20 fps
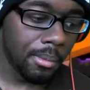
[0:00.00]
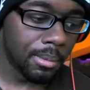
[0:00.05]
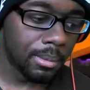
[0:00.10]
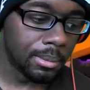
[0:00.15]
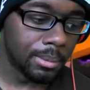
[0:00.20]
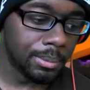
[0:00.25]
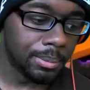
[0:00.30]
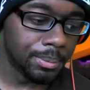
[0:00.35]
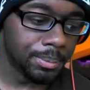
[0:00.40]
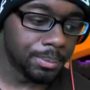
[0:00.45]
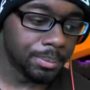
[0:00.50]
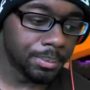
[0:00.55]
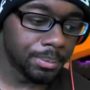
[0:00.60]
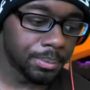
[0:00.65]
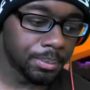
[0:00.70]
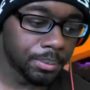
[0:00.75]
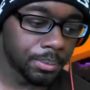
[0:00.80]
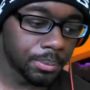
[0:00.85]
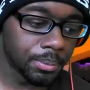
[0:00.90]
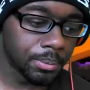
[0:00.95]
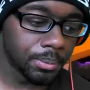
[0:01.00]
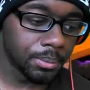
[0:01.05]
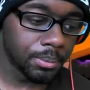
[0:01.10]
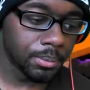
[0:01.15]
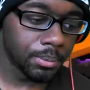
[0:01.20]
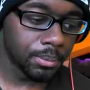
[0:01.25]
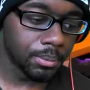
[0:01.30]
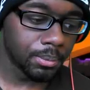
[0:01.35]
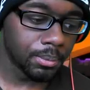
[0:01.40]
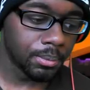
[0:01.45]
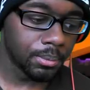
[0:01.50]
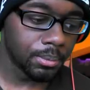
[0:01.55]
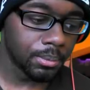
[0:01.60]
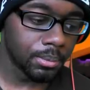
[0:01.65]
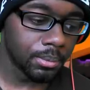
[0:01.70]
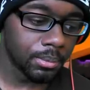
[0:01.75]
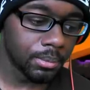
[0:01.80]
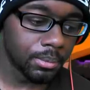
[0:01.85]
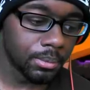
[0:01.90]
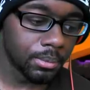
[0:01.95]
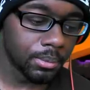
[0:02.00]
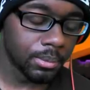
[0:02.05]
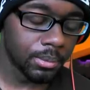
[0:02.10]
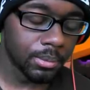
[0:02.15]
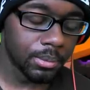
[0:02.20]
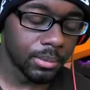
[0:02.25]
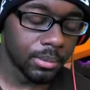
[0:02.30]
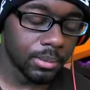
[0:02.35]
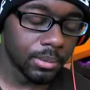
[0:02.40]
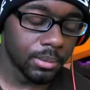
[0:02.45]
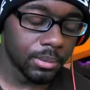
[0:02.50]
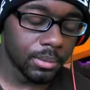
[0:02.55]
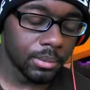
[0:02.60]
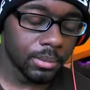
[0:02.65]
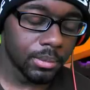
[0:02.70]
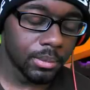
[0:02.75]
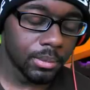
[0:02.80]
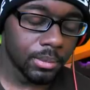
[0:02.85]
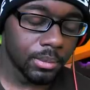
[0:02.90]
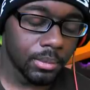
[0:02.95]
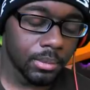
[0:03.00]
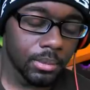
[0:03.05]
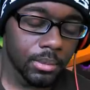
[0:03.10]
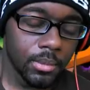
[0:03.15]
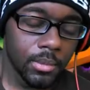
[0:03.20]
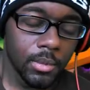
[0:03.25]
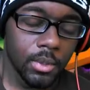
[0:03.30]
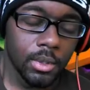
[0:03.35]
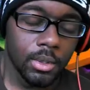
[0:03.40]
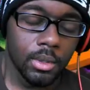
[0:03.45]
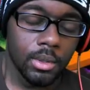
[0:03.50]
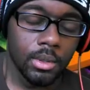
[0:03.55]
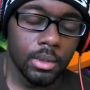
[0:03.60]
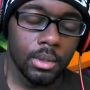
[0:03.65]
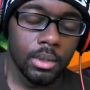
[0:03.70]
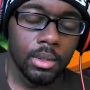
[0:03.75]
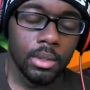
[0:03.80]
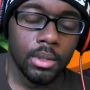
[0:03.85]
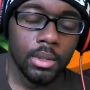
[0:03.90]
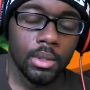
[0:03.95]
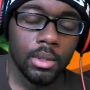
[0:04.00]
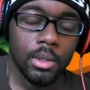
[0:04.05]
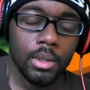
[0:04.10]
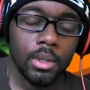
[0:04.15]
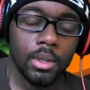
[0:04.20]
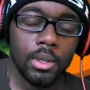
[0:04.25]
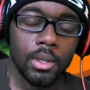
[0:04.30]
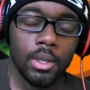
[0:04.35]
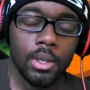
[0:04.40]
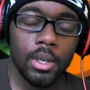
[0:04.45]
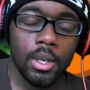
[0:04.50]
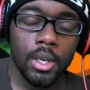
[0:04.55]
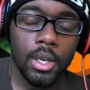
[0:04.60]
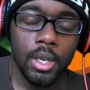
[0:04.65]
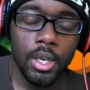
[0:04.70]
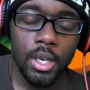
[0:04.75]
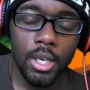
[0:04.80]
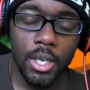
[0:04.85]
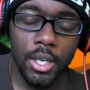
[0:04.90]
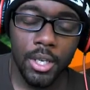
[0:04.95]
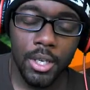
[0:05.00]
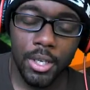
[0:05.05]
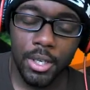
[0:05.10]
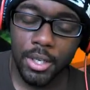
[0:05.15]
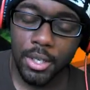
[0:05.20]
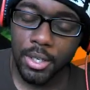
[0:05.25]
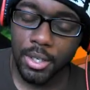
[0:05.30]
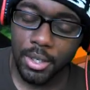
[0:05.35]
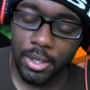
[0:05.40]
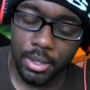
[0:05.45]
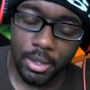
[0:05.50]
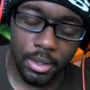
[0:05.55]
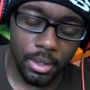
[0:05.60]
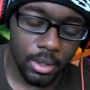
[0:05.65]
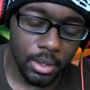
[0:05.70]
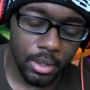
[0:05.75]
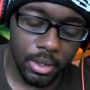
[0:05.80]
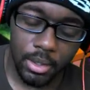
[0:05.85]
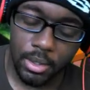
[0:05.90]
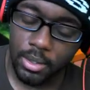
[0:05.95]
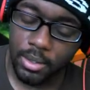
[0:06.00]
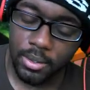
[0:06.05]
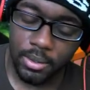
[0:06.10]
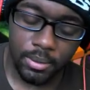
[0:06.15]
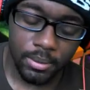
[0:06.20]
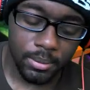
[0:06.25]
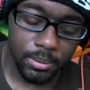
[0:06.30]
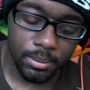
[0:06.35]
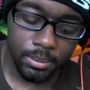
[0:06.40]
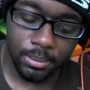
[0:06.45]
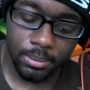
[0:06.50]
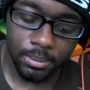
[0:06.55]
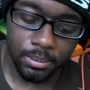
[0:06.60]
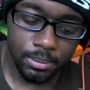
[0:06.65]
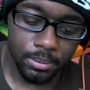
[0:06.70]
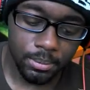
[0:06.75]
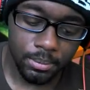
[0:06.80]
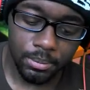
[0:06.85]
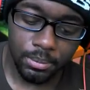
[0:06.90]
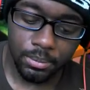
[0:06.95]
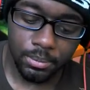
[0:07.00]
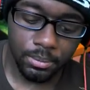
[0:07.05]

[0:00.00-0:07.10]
Nobody speaks.